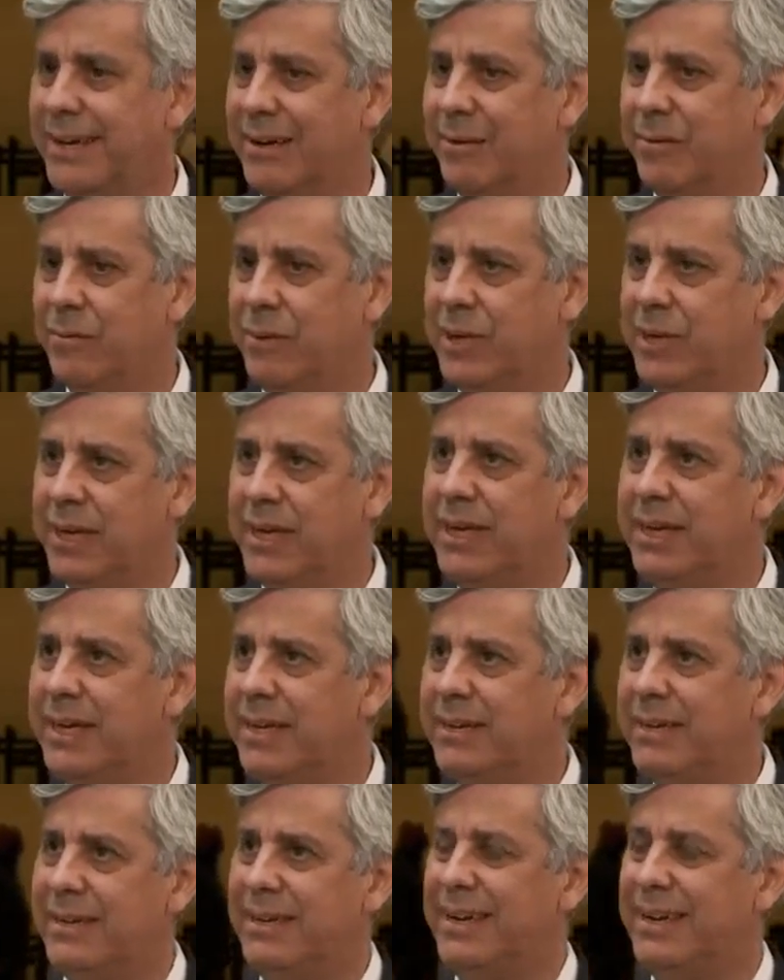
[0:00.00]
We
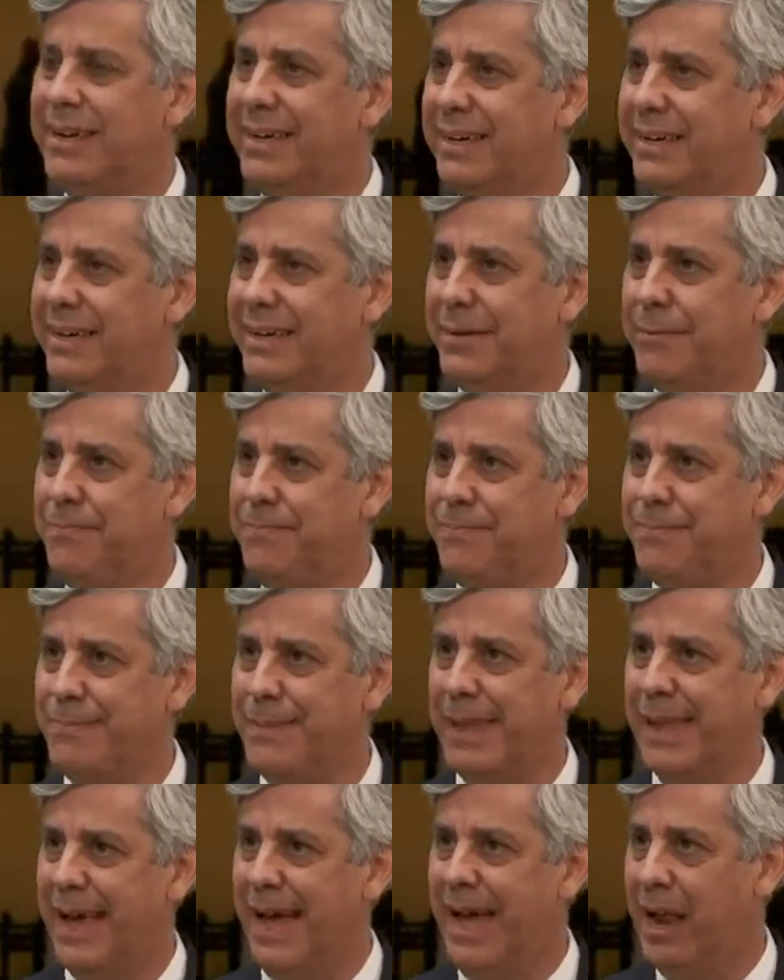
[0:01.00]
did
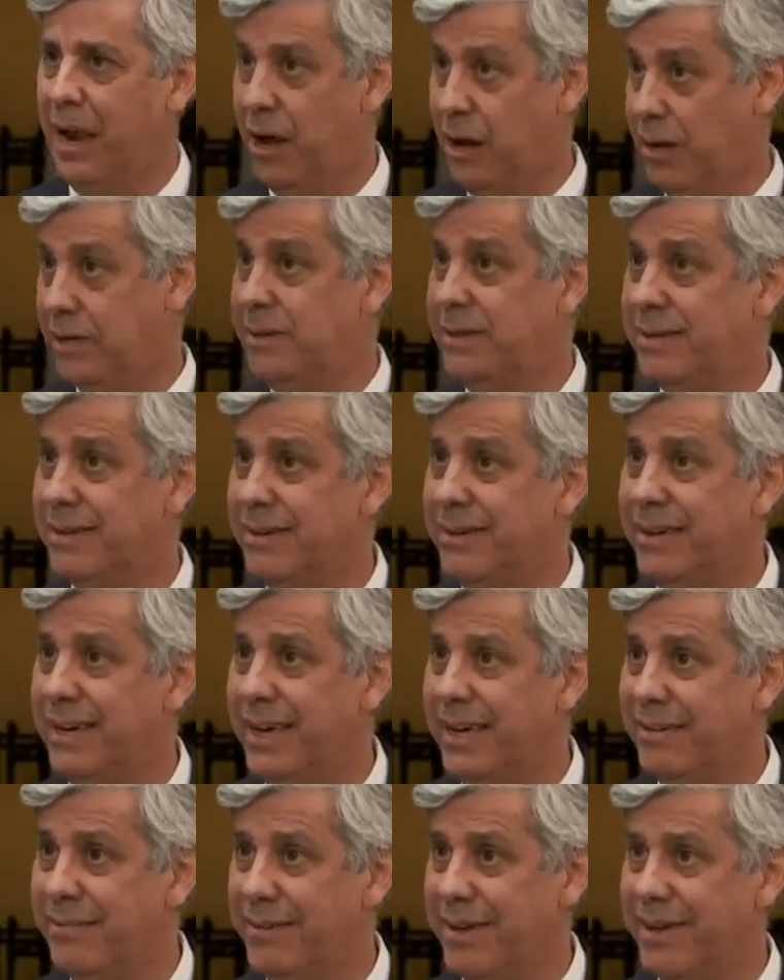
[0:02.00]
a lot
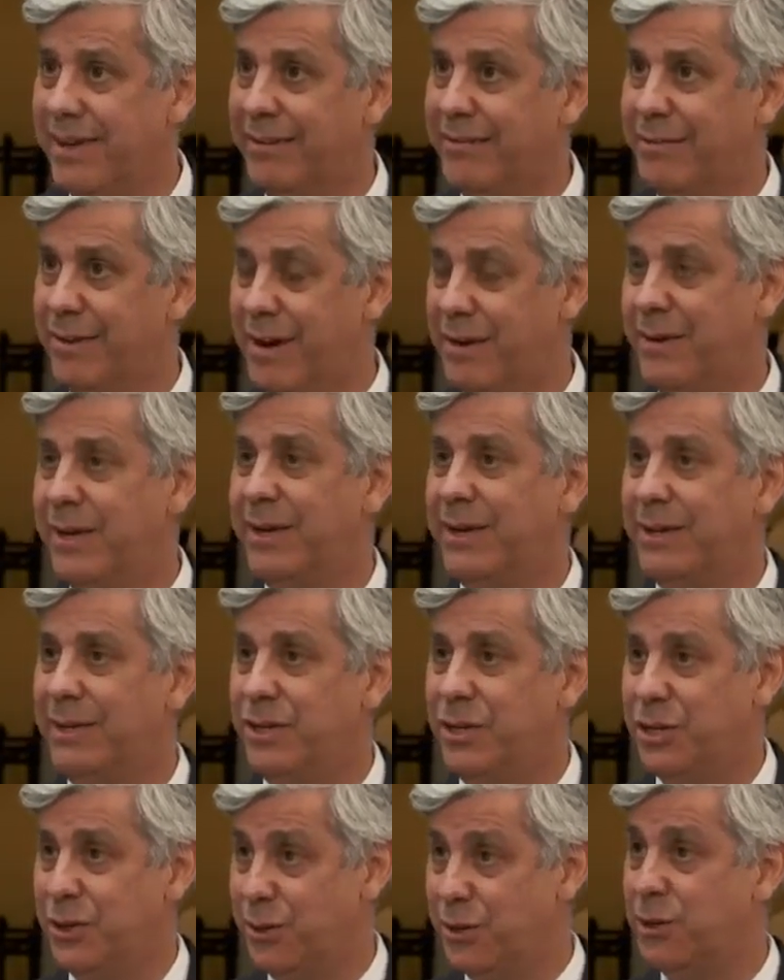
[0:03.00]
in a very
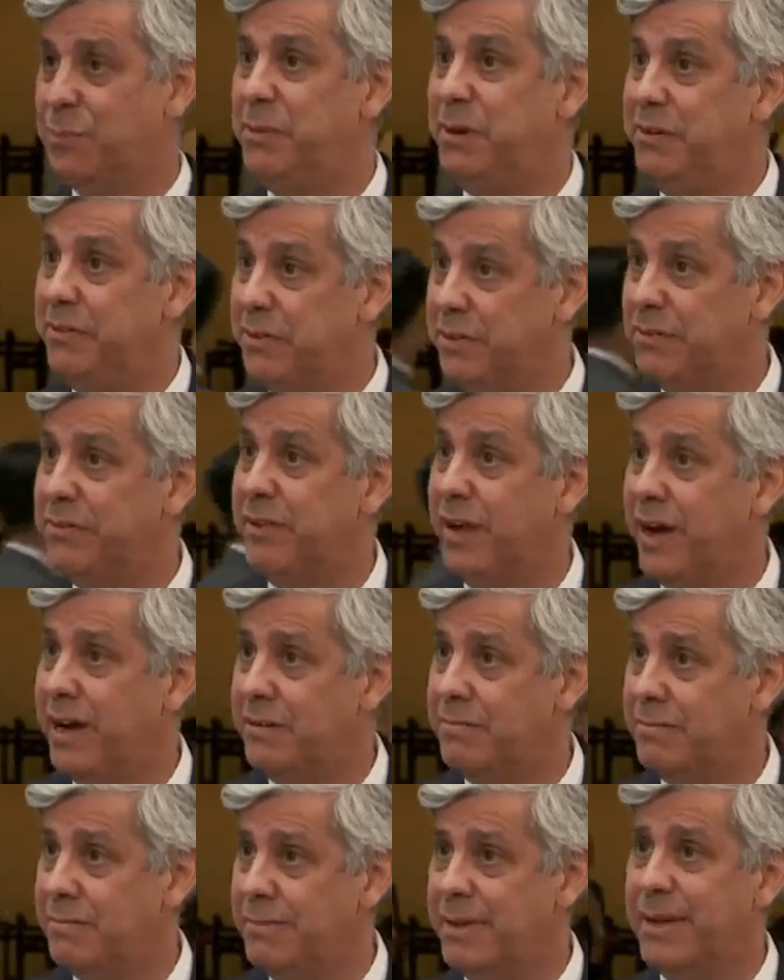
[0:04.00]
short period of
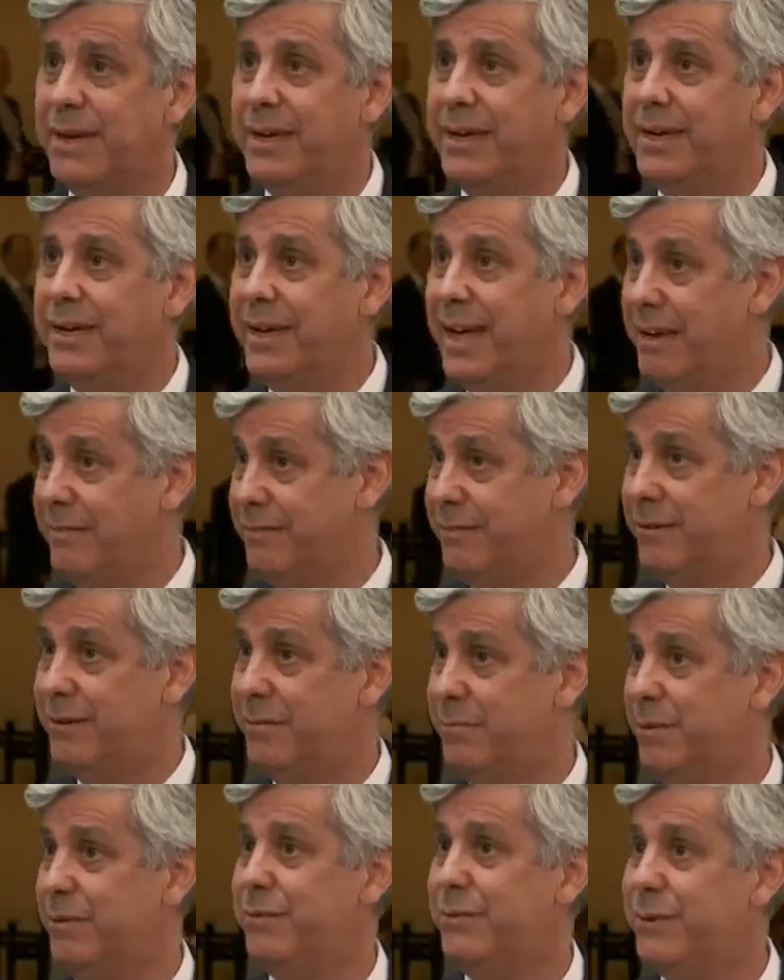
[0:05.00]
time. Never
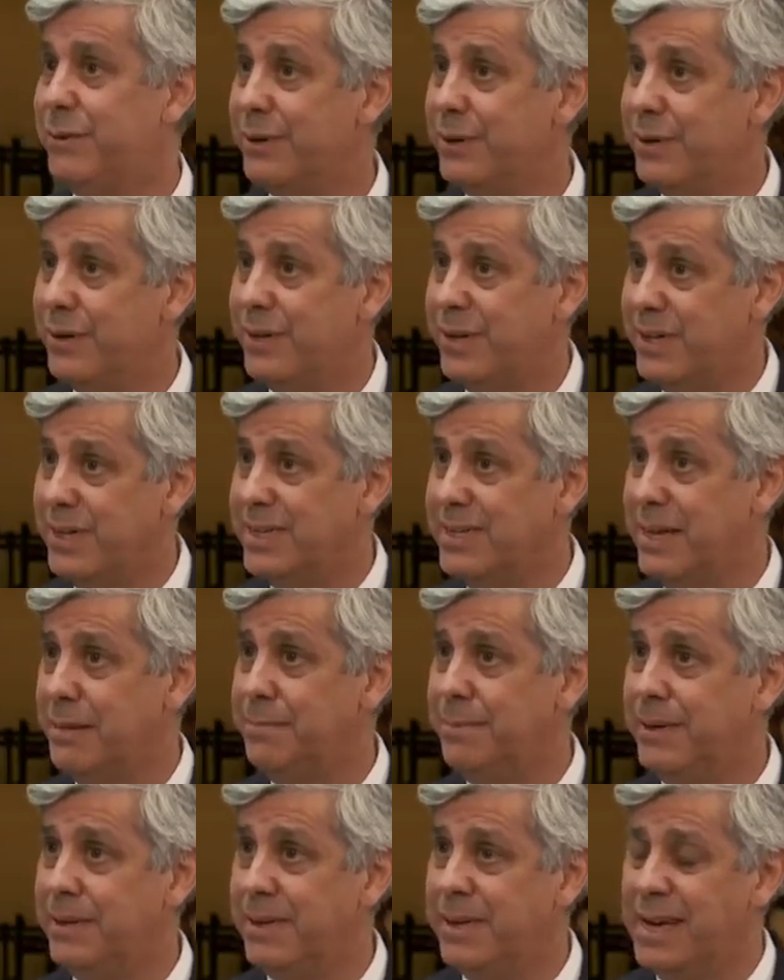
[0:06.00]
before this
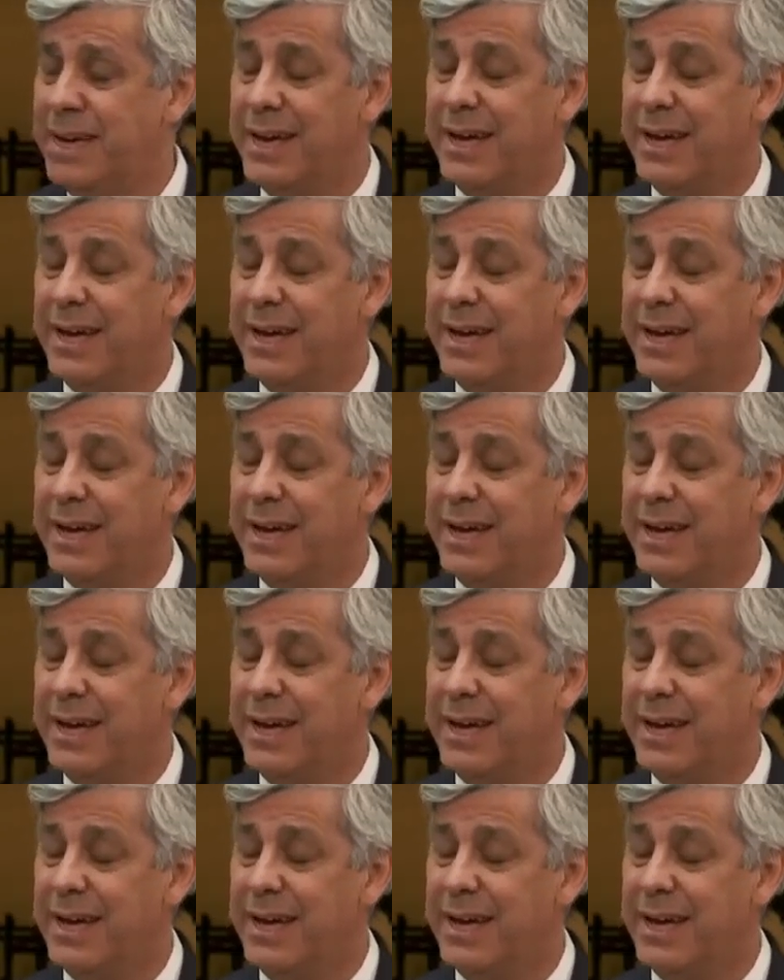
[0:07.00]
happened.